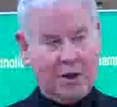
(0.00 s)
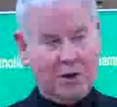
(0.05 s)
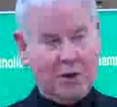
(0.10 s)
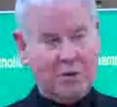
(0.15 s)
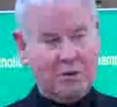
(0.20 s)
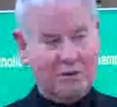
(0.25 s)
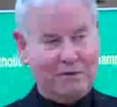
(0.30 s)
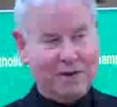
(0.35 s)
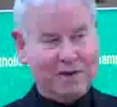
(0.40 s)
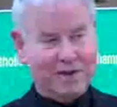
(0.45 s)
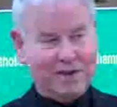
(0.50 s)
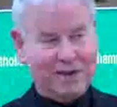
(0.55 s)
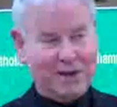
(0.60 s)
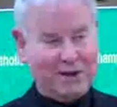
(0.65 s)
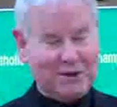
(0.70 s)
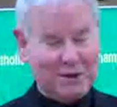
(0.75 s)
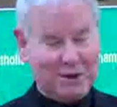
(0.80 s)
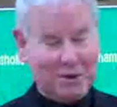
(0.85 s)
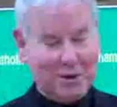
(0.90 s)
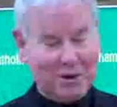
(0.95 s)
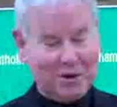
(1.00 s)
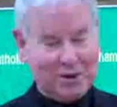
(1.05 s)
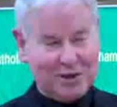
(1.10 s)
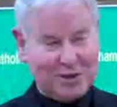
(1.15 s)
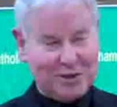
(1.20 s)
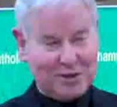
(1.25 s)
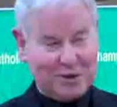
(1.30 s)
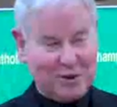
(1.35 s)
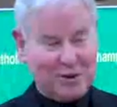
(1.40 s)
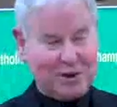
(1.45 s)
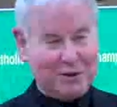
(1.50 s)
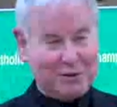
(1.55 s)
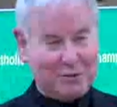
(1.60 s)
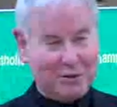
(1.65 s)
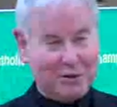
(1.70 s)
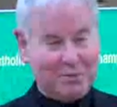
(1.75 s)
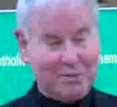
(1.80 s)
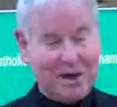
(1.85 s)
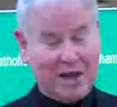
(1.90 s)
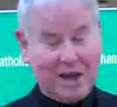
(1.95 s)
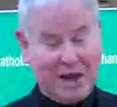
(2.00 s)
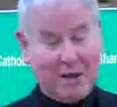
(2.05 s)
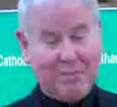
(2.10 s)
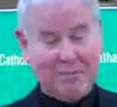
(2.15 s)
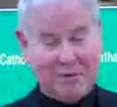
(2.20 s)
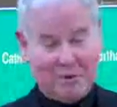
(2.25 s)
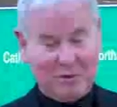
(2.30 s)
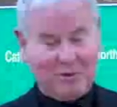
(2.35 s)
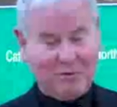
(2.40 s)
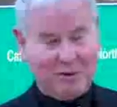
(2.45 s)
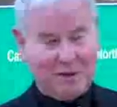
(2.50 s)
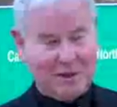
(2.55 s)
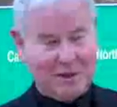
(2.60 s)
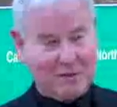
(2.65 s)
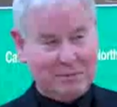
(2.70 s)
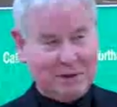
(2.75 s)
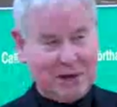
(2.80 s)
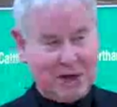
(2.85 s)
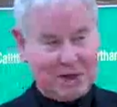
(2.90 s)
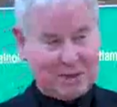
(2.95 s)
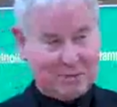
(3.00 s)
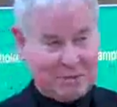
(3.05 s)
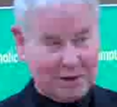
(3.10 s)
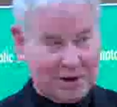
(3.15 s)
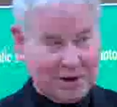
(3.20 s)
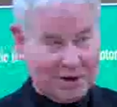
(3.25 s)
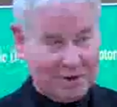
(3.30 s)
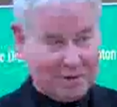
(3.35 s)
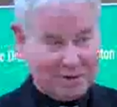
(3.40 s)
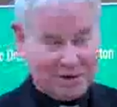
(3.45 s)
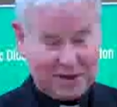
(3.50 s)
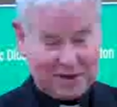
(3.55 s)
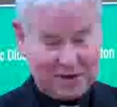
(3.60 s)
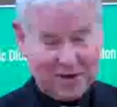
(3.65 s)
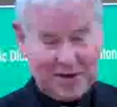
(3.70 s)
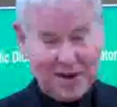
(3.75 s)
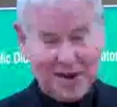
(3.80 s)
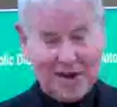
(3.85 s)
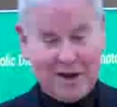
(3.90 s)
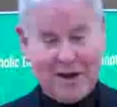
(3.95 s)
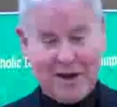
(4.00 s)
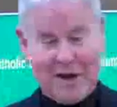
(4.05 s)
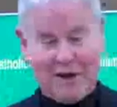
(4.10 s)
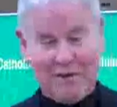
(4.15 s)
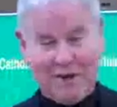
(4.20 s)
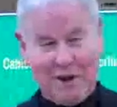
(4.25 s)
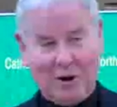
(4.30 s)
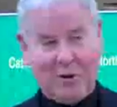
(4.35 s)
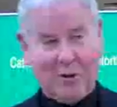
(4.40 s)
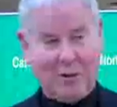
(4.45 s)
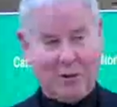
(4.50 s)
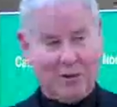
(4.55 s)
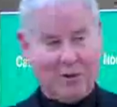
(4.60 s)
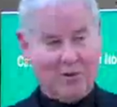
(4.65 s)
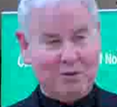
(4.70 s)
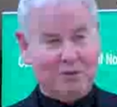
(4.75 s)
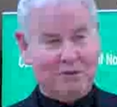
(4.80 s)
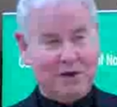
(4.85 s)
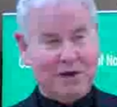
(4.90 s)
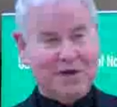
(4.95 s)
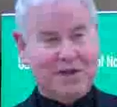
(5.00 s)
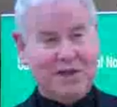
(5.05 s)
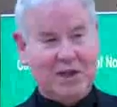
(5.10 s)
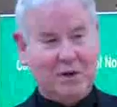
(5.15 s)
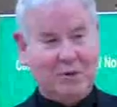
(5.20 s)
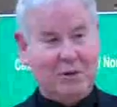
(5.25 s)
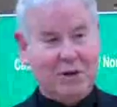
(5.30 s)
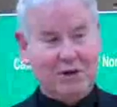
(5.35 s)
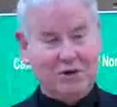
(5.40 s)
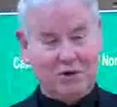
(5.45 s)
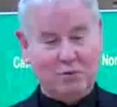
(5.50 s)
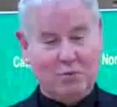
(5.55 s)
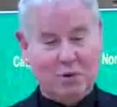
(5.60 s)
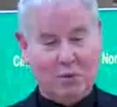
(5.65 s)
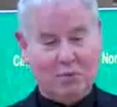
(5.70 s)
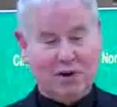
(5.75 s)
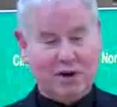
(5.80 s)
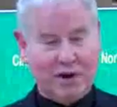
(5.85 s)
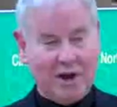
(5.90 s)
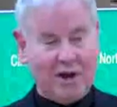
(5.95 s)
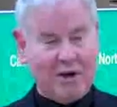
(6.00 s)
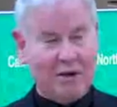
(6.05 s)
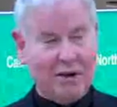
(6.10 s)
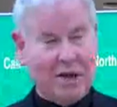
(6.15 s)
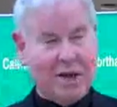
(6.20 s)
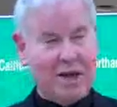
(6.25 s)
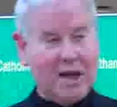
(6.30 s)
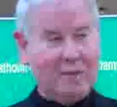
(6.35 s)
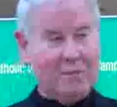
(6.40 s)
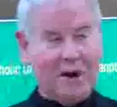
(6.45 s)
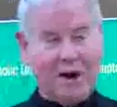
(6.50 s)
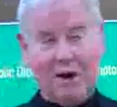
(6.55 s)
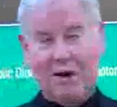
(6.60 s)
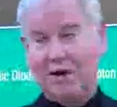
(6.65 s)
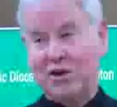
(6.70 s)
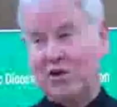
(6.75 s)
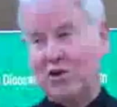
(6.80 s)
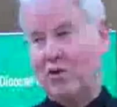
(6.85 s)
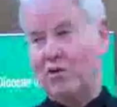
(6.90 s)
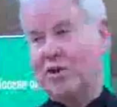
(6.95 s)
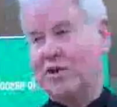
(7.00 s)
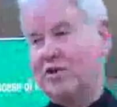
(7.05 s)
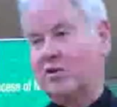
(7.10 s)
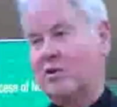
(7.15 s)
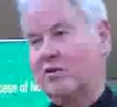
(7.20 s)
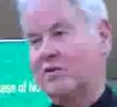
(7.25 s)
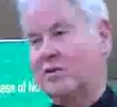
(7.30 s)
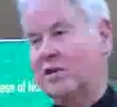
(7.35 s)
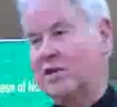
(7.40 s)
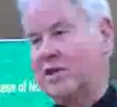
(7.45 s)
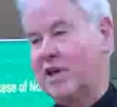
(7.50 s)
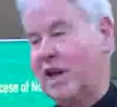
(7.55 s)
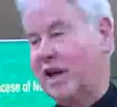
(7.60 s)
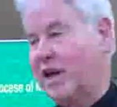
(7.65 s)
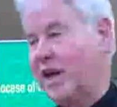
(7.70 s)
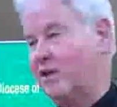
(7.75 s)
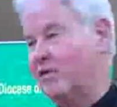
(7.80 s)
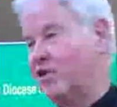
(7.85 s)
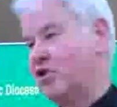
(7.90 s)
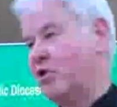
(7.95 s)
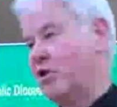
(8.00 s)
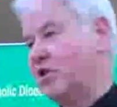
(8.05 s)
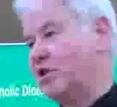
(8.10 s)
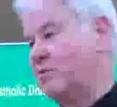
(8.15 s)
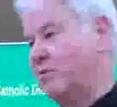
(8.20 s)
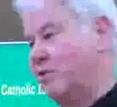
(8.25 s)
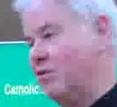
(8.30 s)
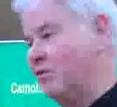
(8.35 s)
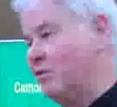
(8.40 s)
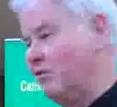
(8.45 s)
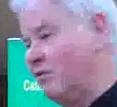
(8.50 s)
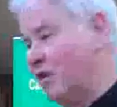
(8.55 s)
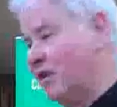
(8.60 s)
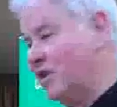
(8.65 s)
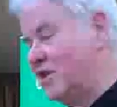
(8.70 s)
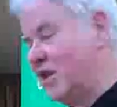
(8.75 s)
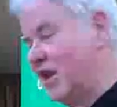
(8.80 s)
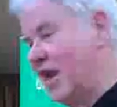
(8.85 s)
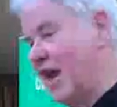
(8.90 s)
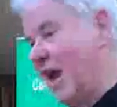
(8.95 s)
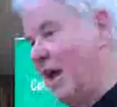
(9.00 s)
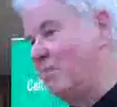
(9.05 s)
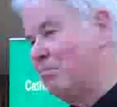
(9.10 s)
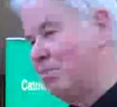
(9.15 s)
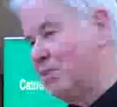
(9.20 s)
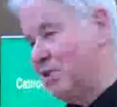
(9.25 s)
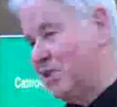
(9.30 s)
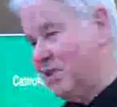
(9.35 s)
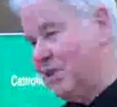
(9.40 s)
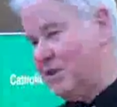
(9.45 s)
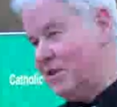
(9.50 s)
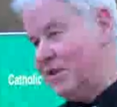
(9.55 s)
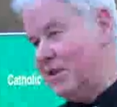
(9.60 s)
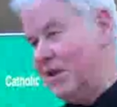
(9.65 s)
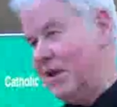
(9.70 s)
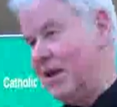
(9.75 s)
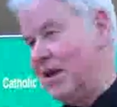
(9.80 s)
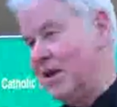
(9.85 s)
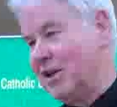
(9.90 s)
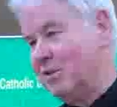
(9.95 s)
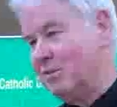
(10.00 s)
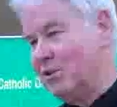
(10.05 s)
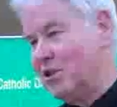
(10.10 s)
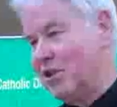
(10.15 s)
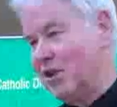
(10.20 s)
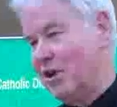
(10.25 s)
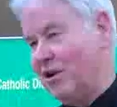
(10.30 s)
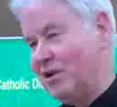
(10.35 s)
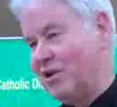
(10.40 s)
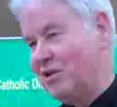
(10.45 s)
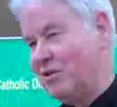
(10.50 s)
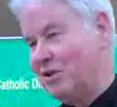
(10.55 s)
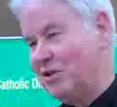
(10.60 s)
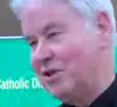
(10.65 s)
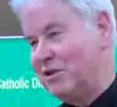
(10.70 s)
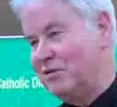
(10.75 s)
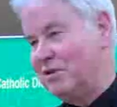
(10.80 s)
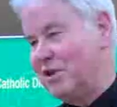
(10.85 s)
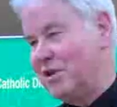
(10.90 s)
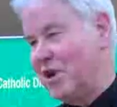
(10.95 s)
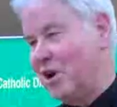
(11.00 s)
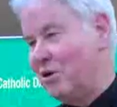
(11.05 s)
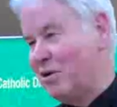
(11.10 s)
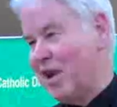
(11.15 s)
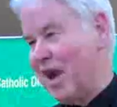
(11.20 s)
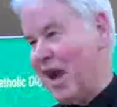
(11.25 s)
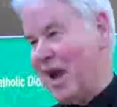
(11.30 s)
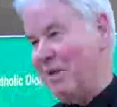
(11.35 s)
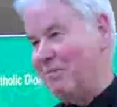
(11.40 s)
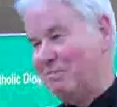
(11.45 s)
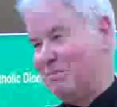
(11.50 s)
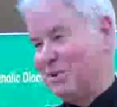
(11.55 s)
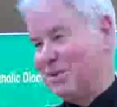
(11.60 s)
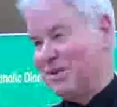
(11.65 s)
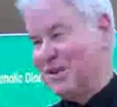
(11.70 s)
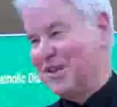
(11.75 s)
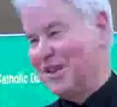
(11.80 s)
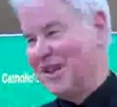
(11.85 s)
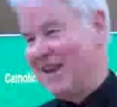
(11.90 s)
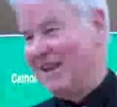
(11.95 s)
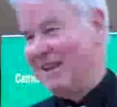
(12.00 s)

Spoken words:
university and the colleges. The colleges are making up the university, but ultimately there is a thing called the university, although as you probably know, American tourists often say, can you show us where the university campus is? To which the answer is, there is no campus.